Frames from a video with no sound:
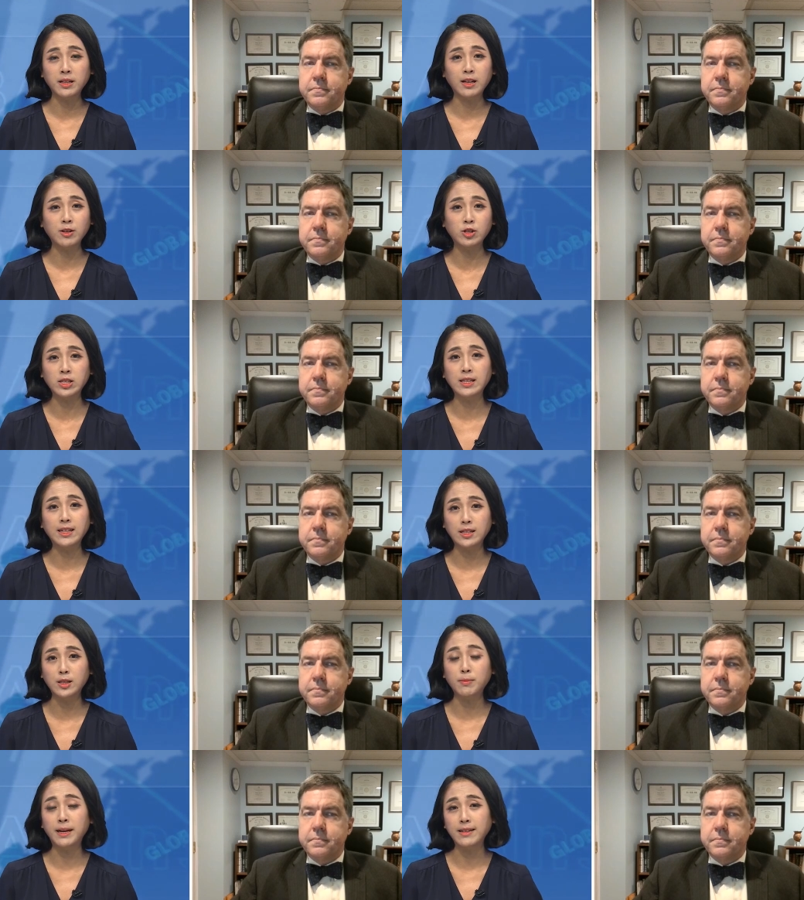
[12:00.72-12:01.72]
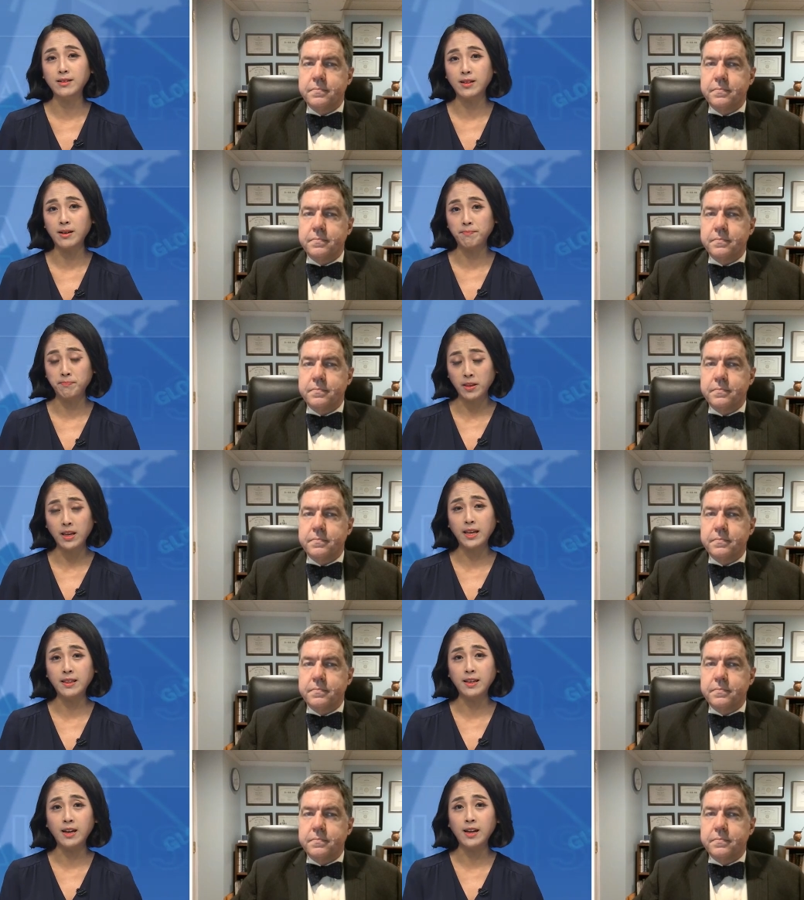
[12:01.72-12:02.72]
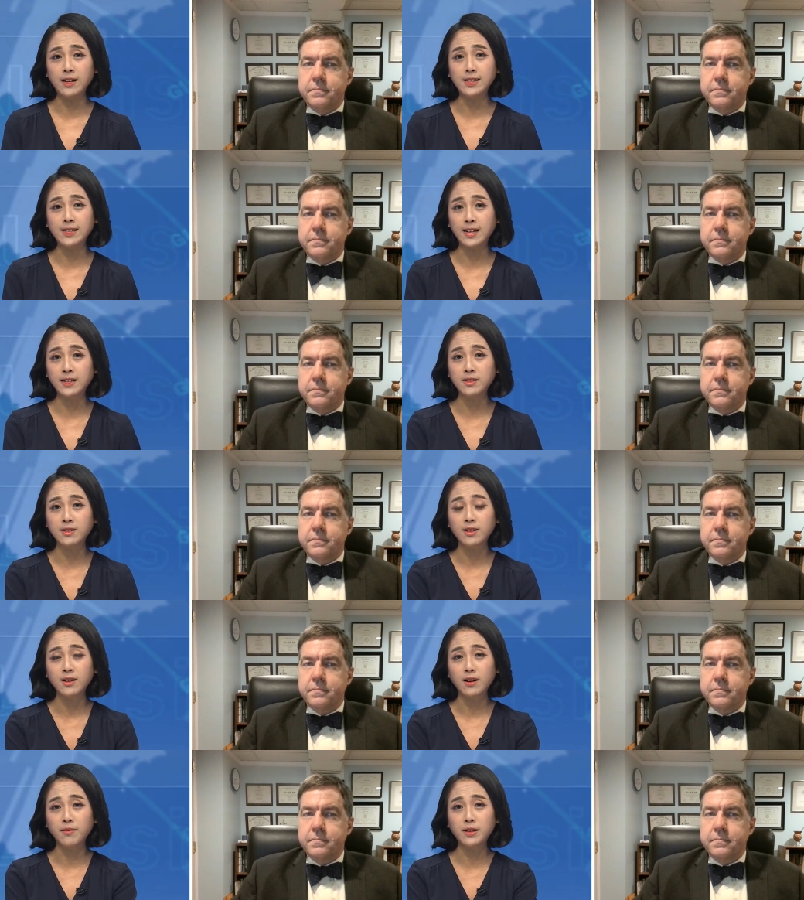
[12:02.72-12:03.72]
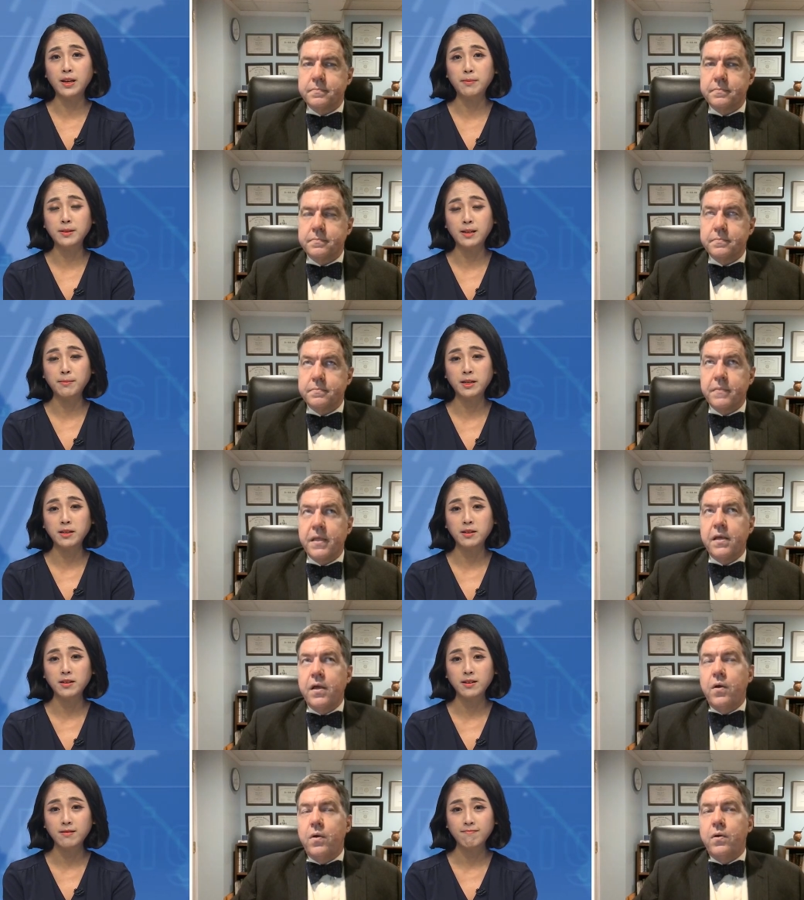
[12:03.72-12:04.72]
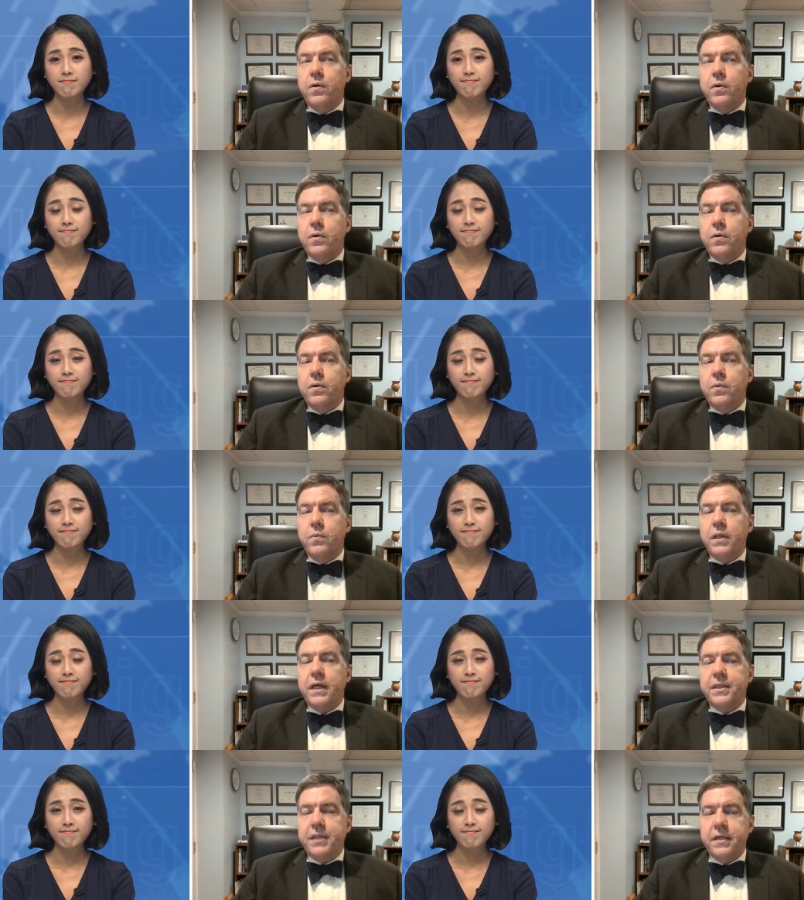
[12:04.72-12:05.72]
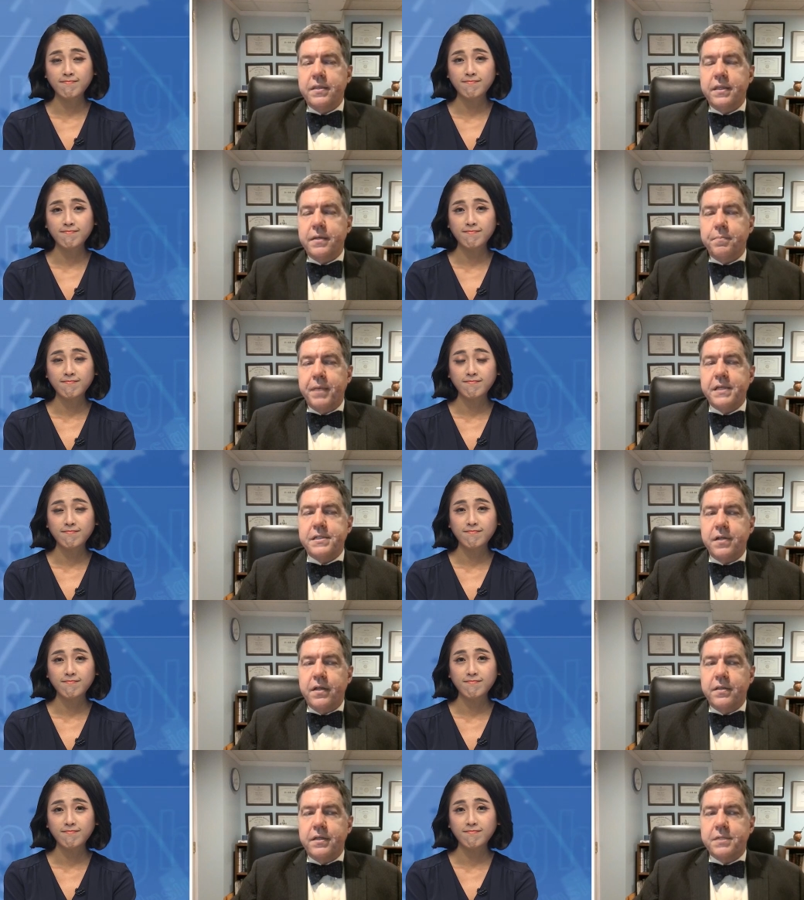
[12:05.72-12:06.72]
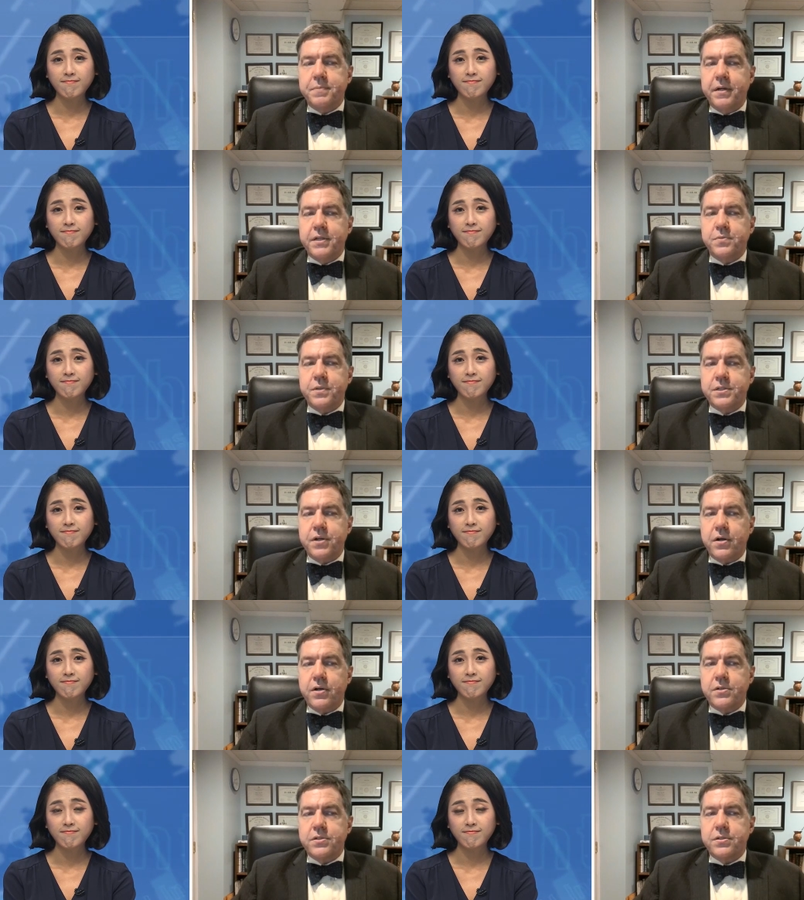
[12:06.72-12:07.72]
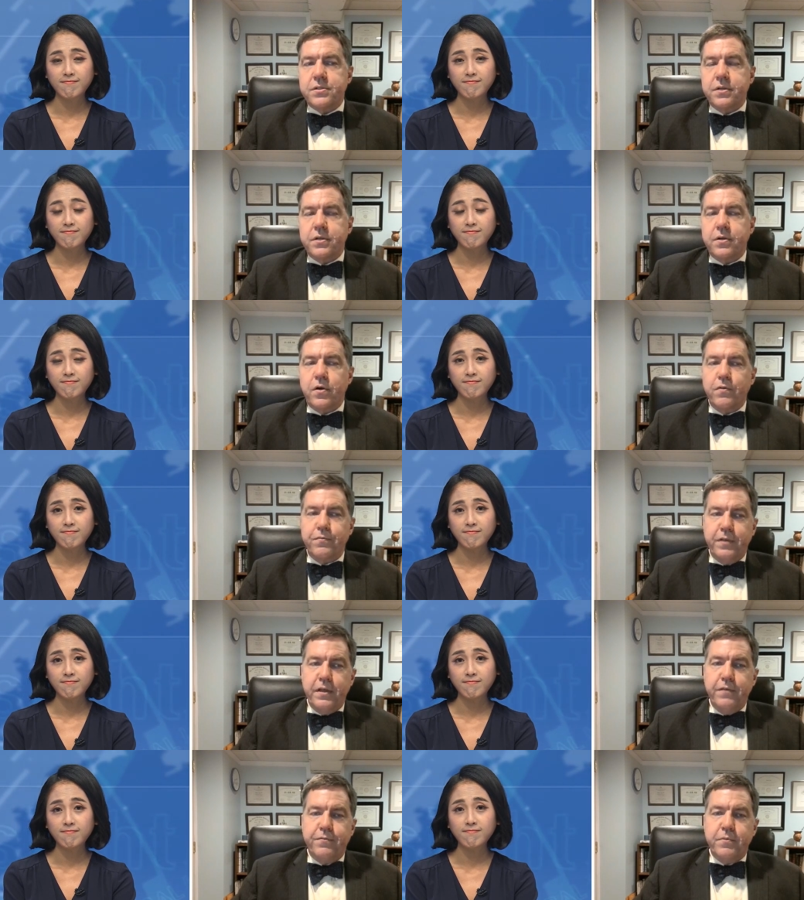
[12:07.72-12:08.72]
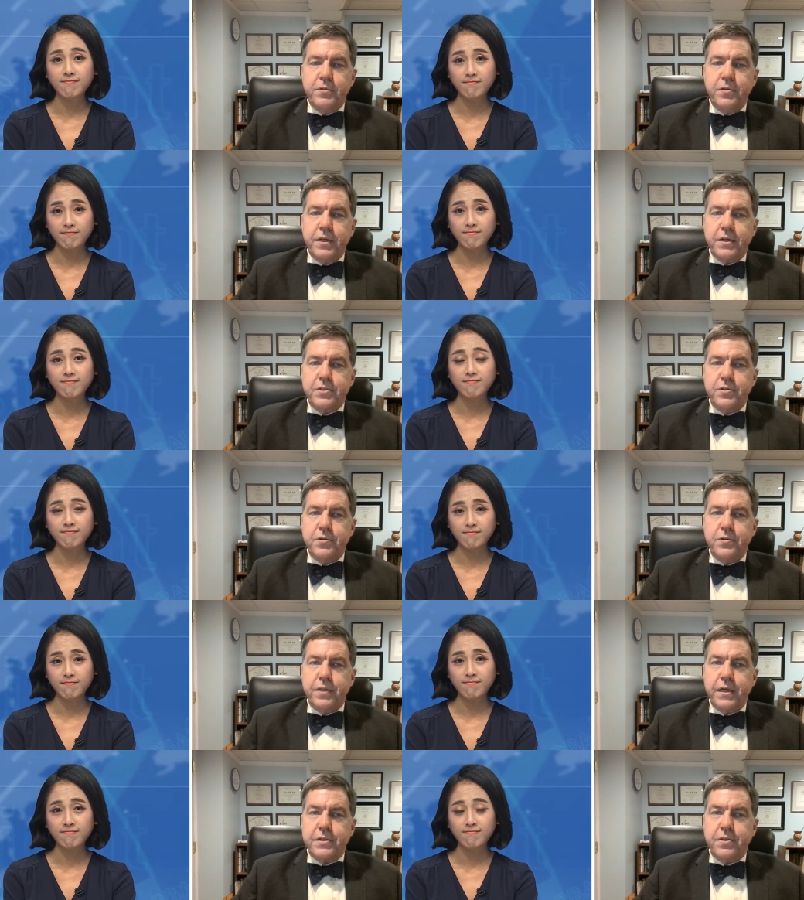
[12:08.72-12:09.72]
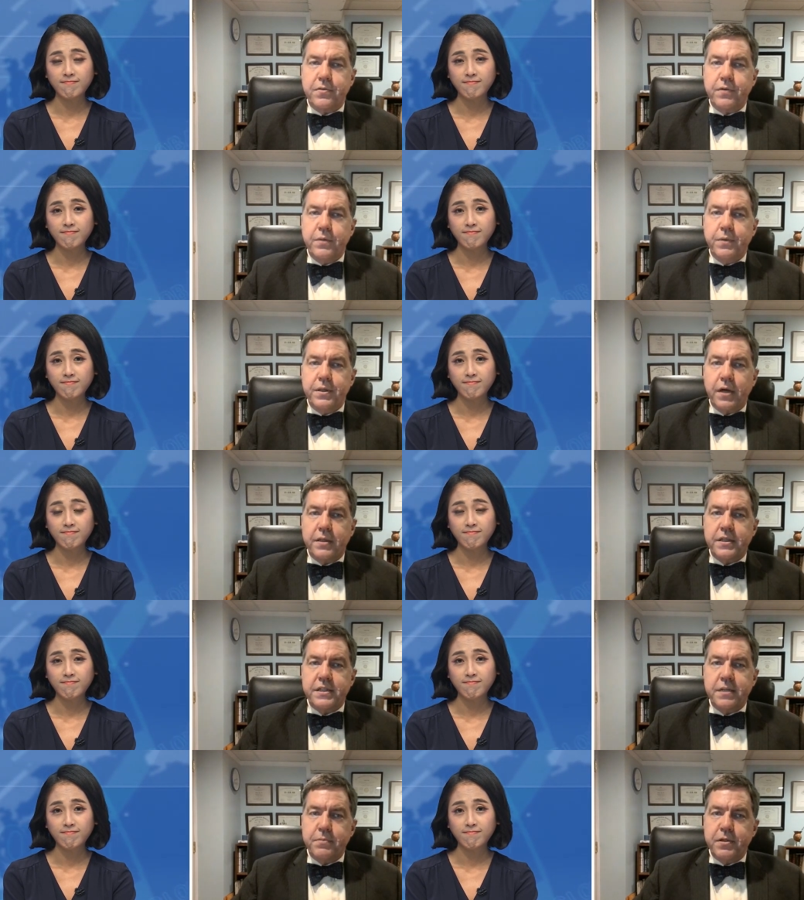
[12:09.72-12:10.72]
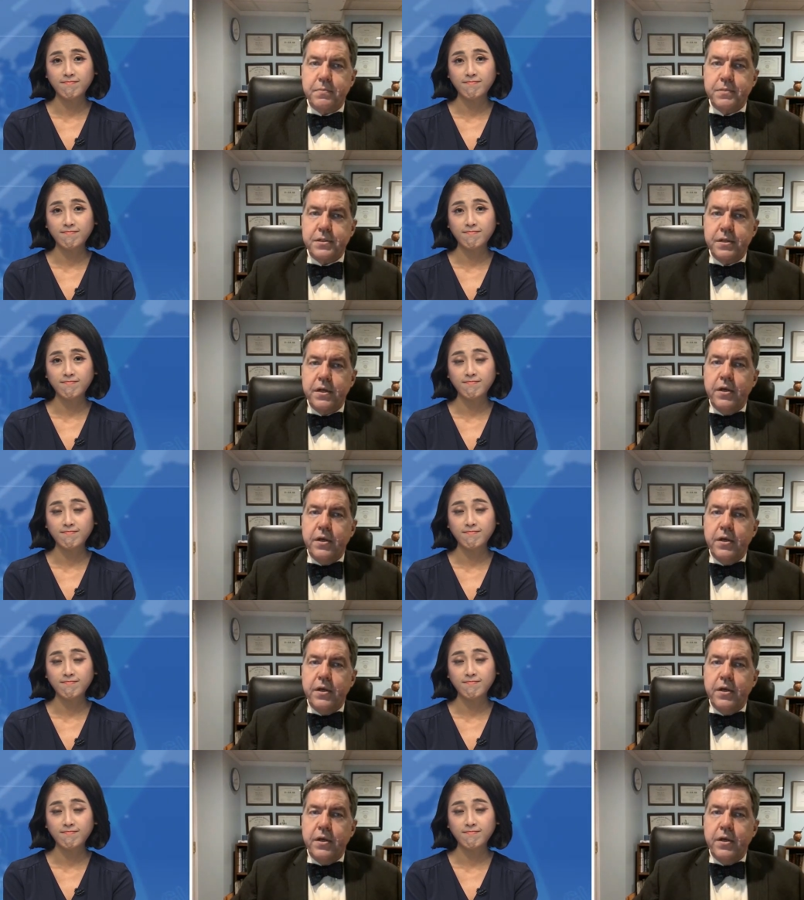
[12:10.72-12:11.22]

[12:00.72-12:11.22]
Speaker 1: that you didn't expect um, in the early days of the epidemic?
Speaker 2: Well, I think that based on the experience with SARS CoV from 2002 2003, we thought that symptoms